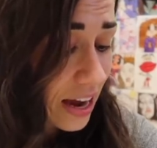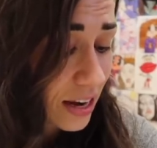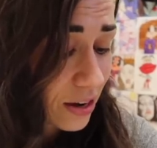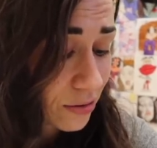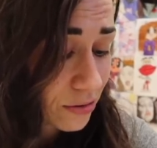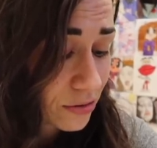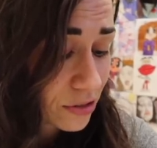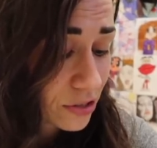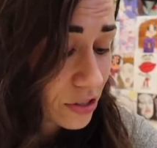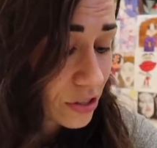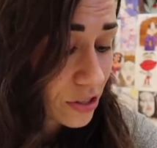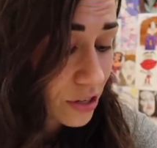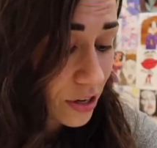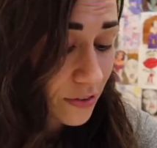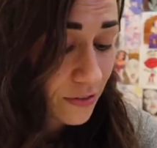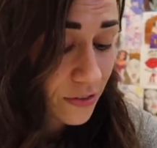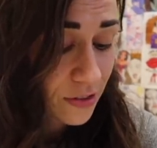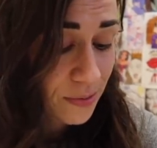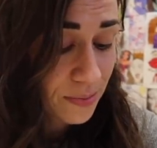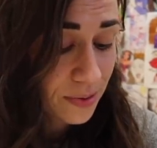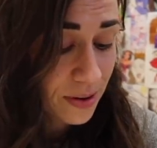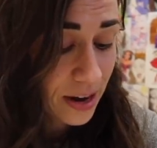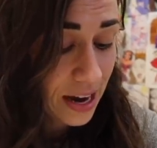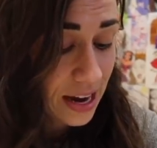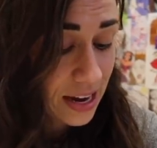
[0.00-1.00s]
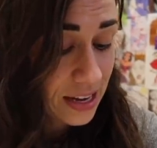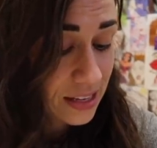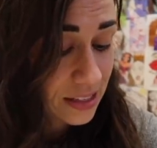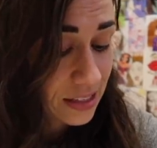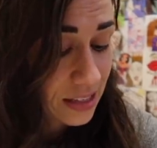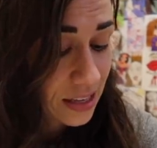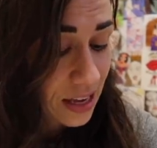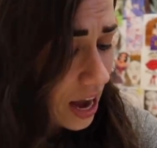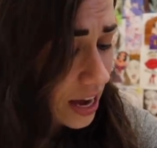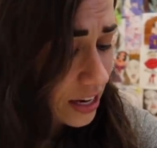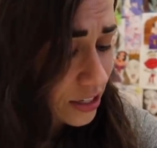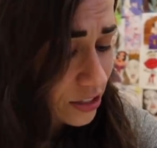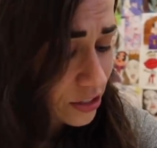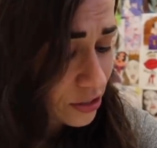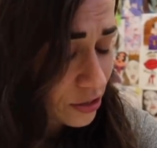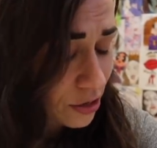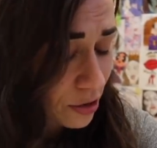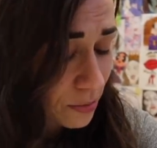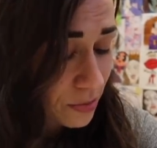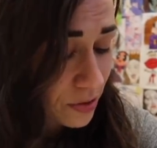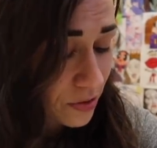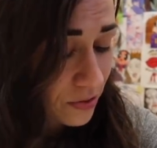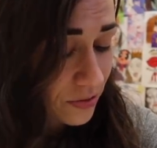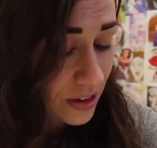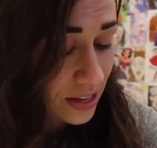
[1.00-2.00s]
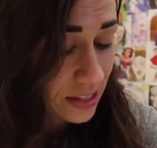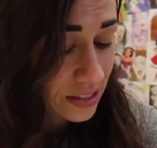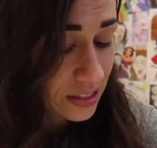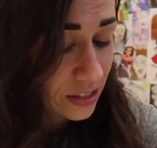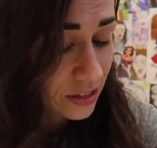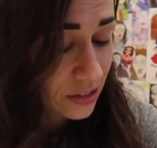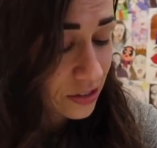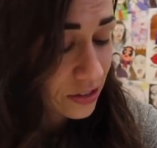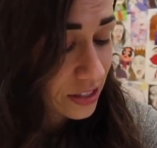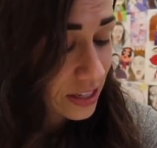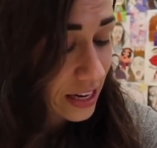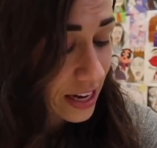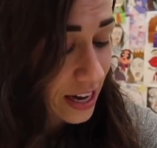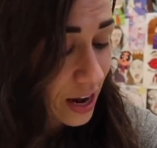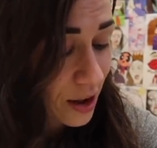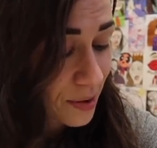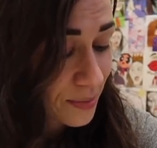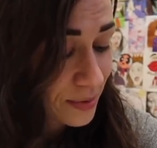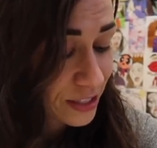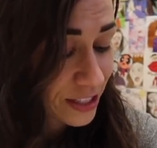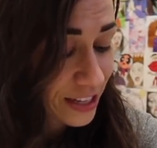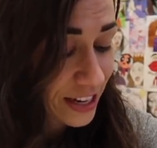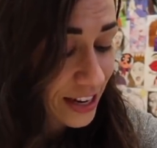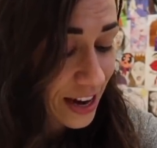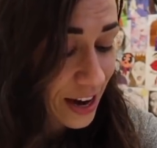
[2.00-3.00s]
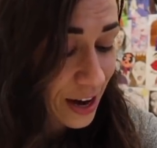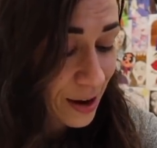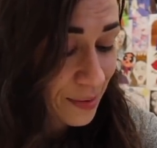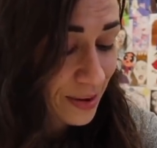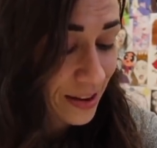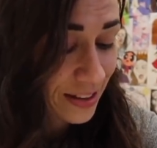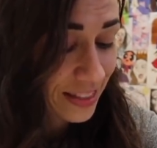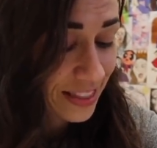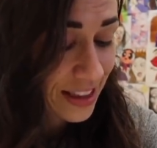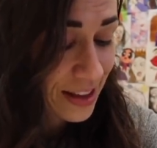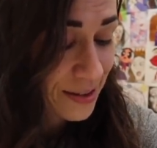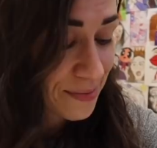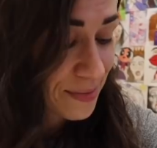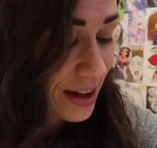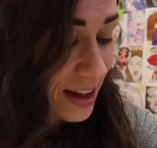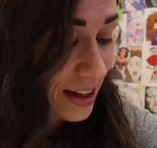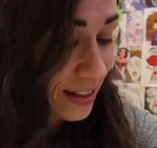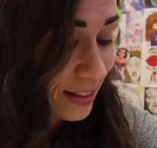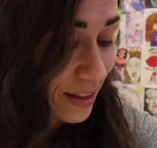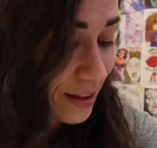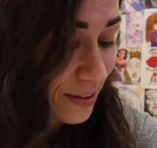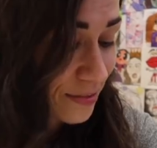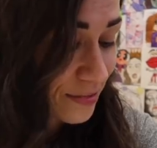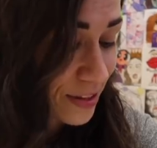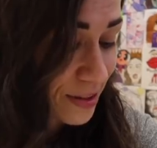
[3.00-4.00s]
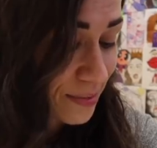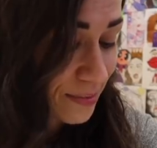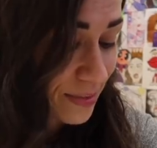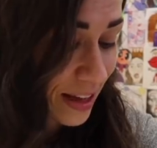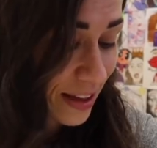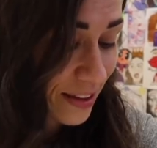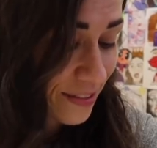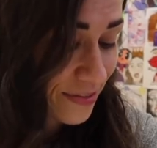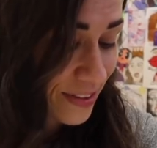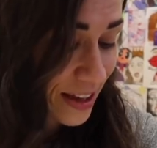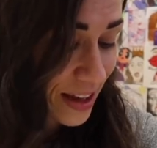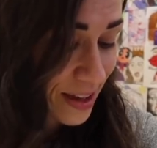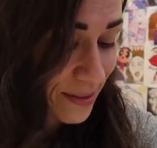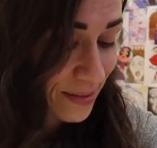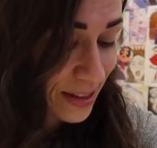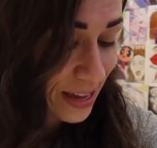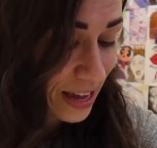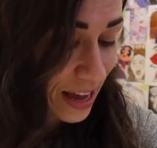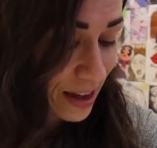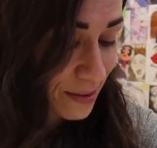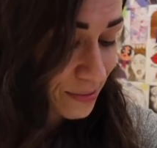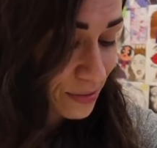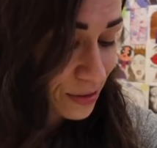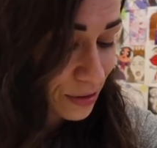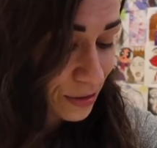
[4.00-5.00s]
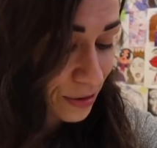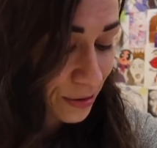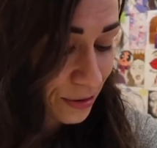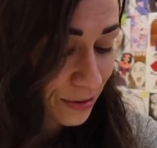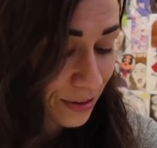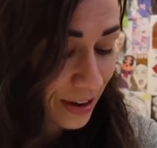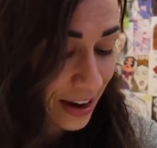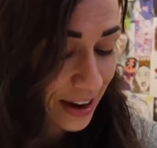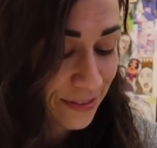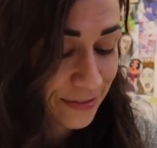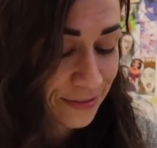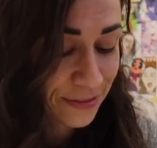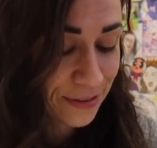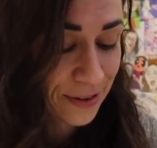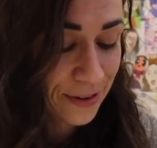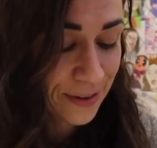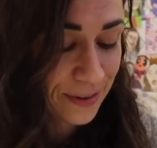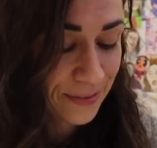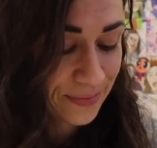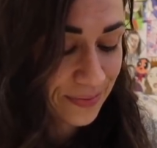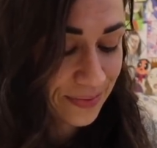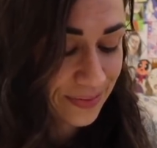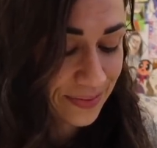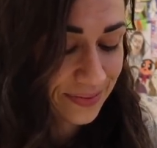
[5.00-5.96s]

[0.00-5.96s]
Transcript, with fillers: I don't deserve the praise. I just hope the fans understand how much I care about them. I love them like family. I'm so grateful.